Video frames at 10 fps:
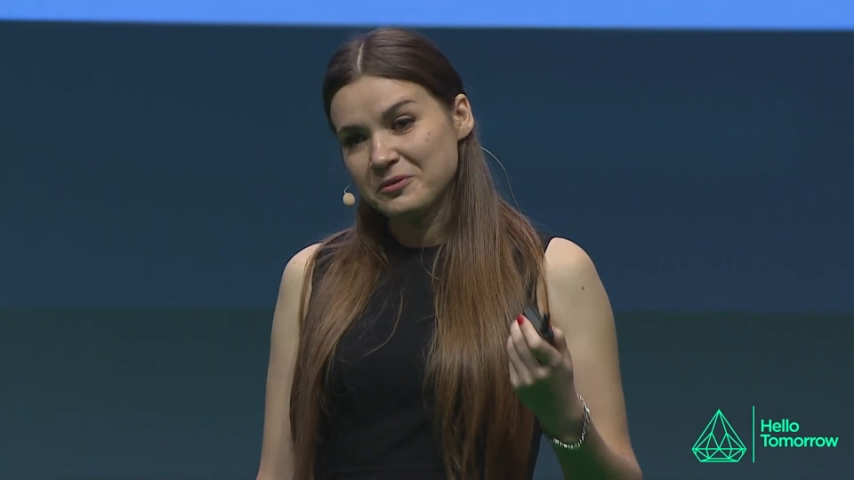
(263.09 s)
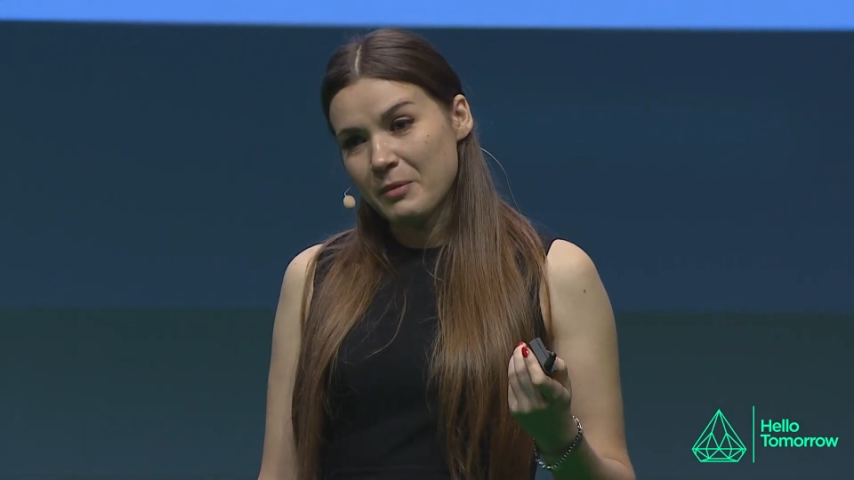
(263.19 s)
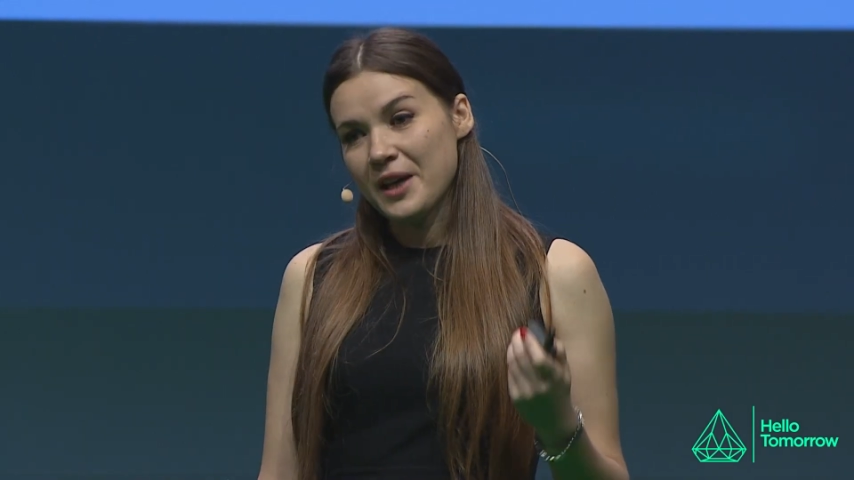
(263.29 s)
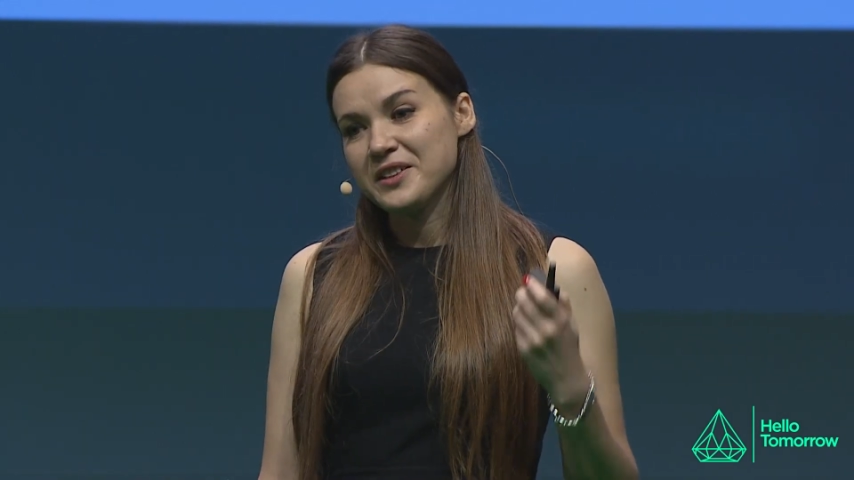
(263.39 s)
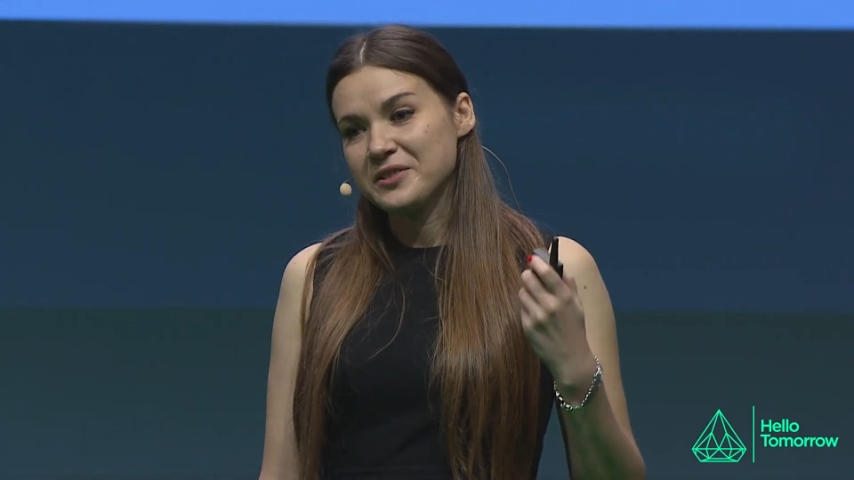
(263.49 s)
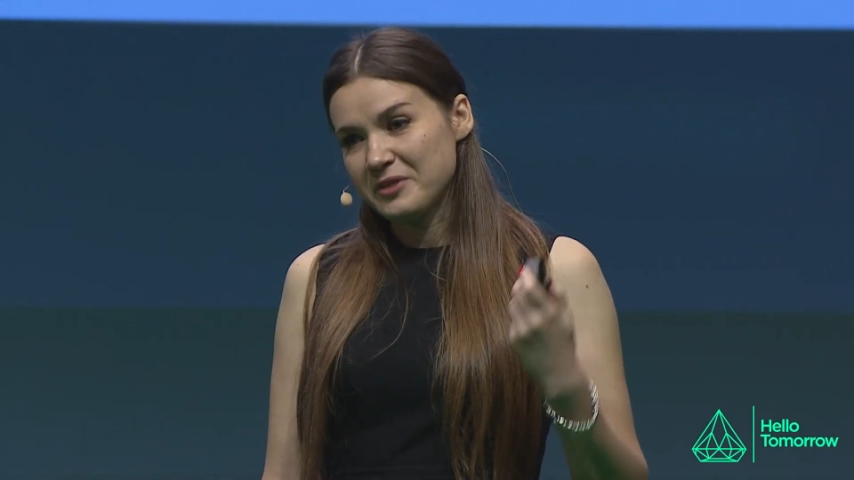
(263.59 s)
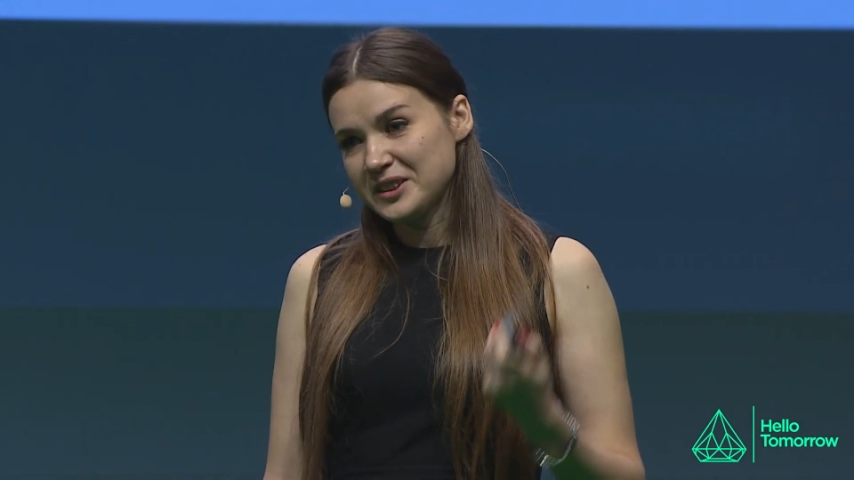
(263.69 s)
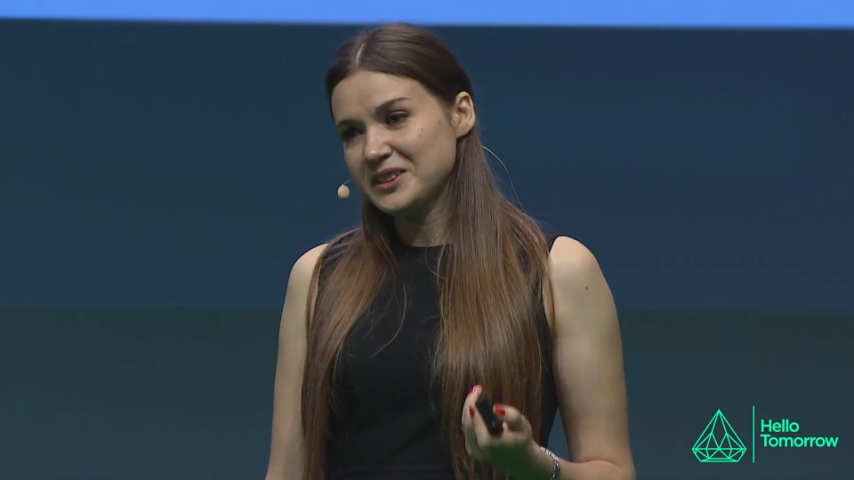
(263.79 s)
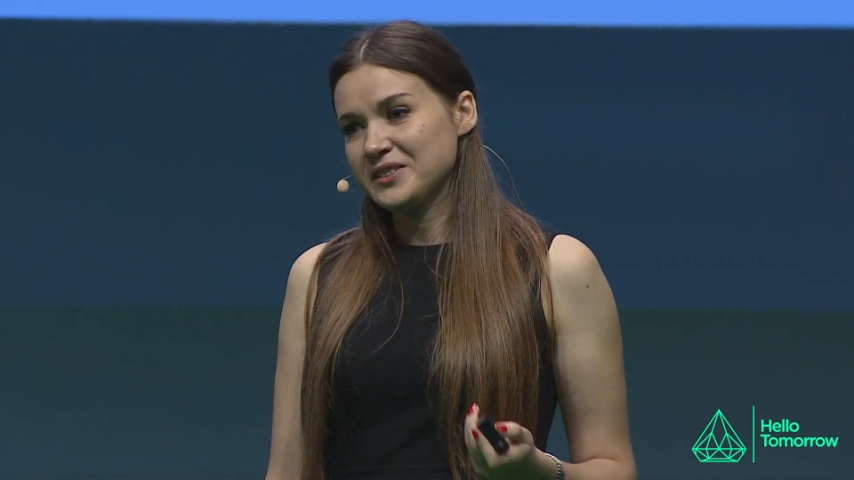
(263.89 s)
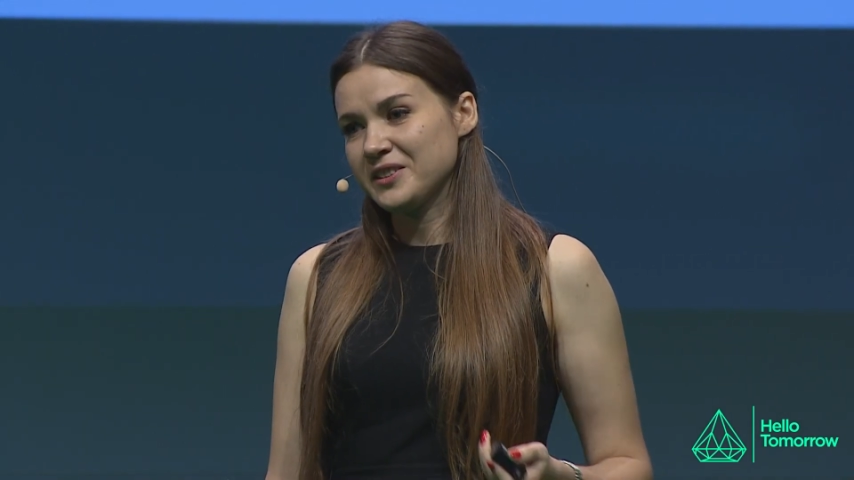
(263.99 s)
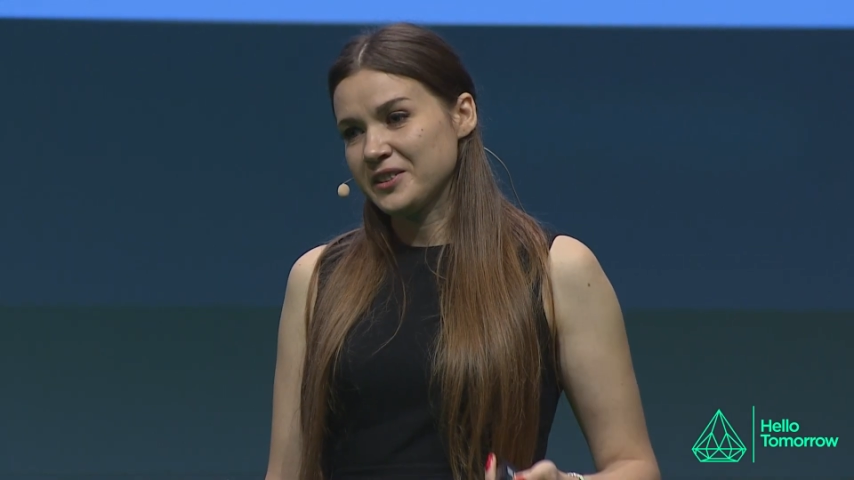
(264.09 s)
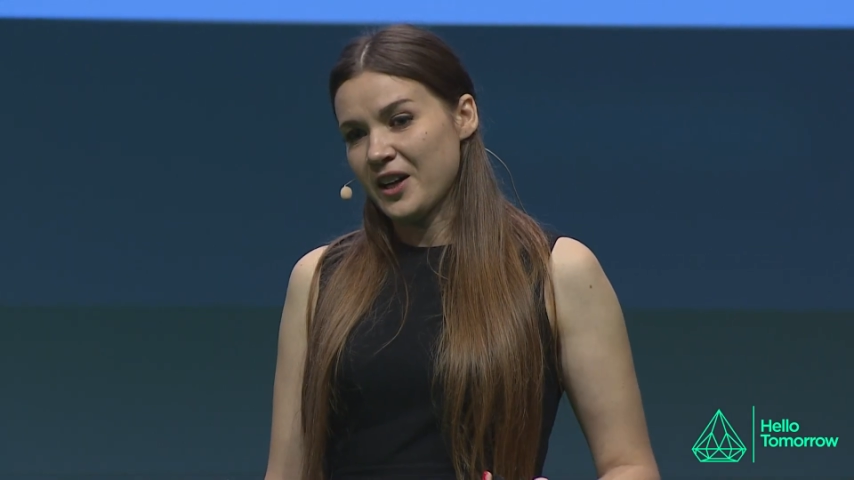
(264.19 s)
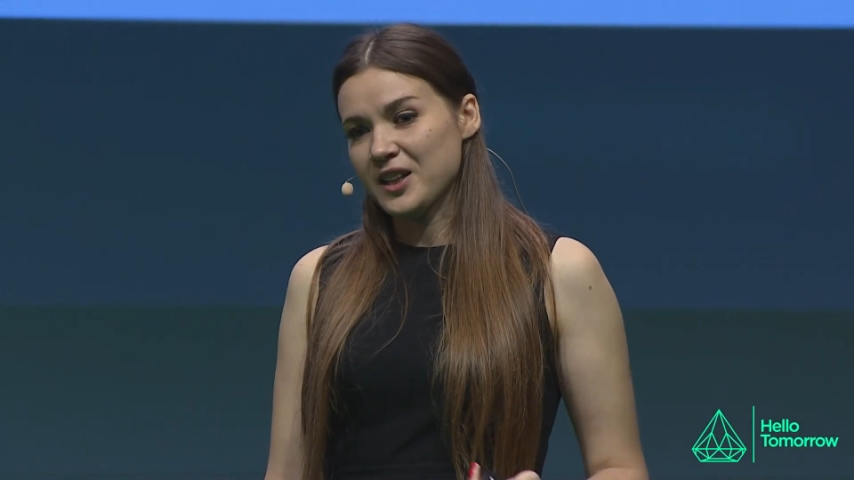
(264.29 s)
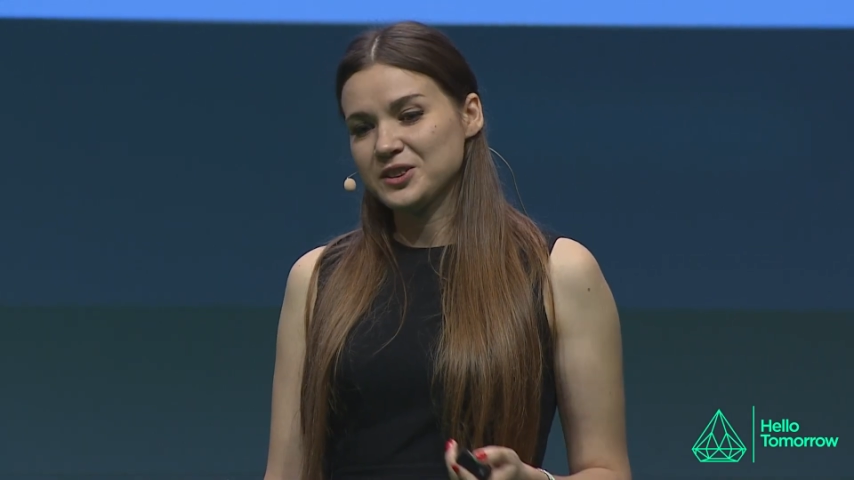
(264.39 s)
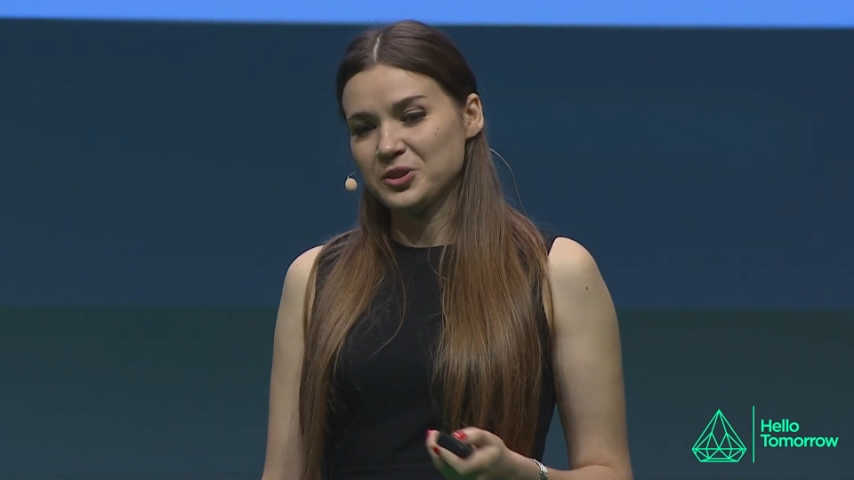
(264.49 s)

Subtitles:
by investing in us